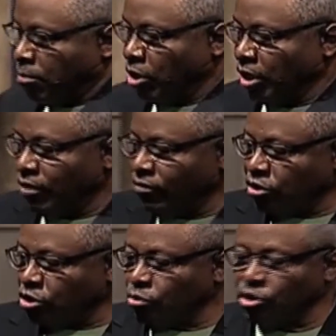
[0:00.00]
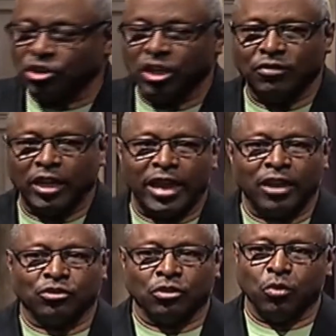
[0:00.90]
Believe that you receive the
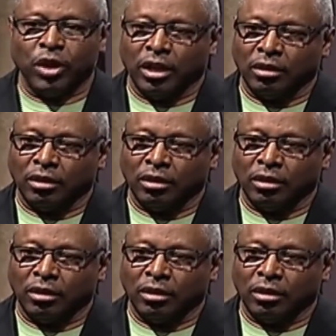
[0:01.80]
answer when?